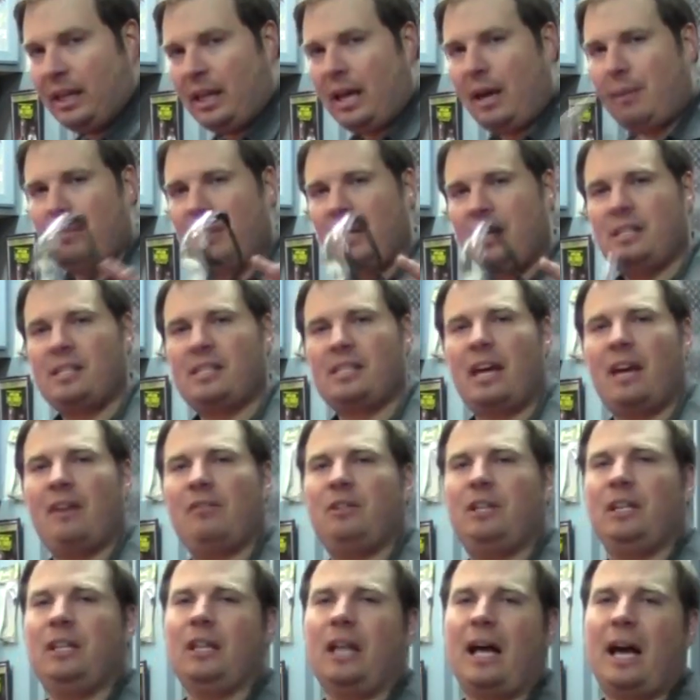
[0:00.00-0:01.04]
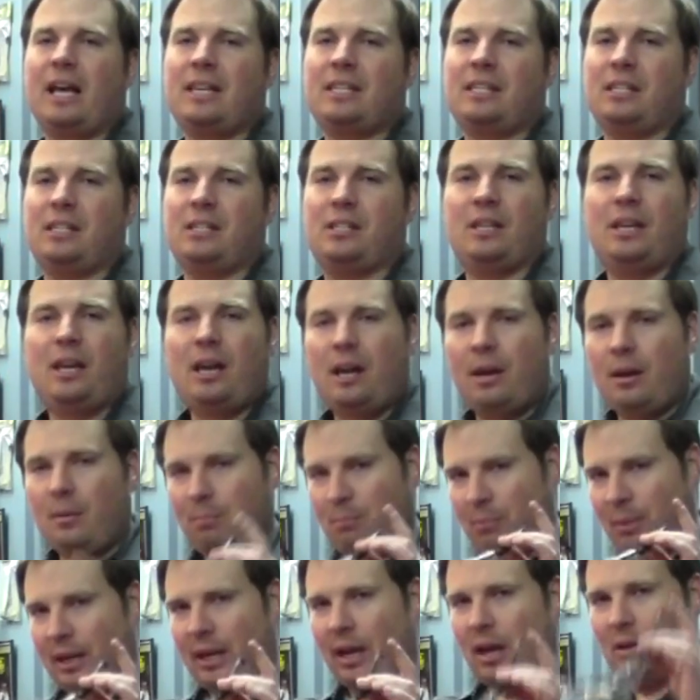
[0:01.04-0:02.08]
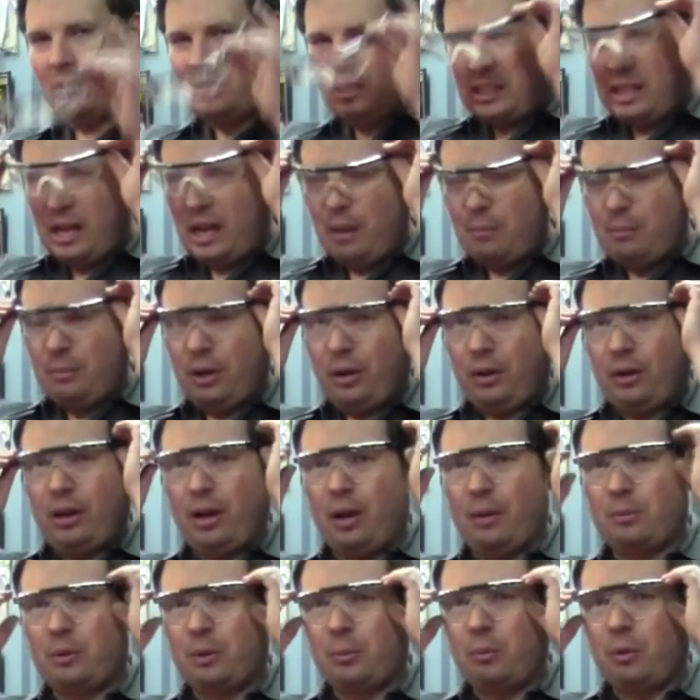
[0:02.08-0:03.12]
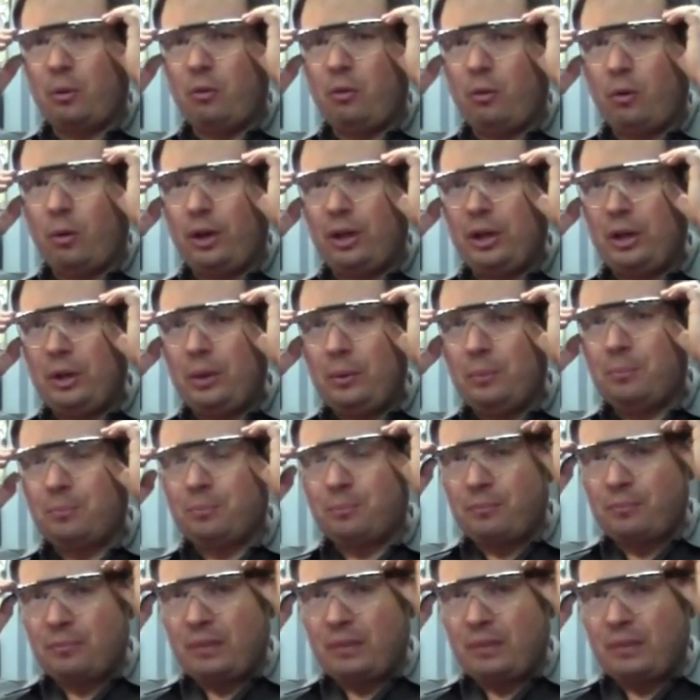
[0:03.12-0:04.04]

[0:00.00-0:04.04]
That means safety glasses. Pick out some that are comfortable for you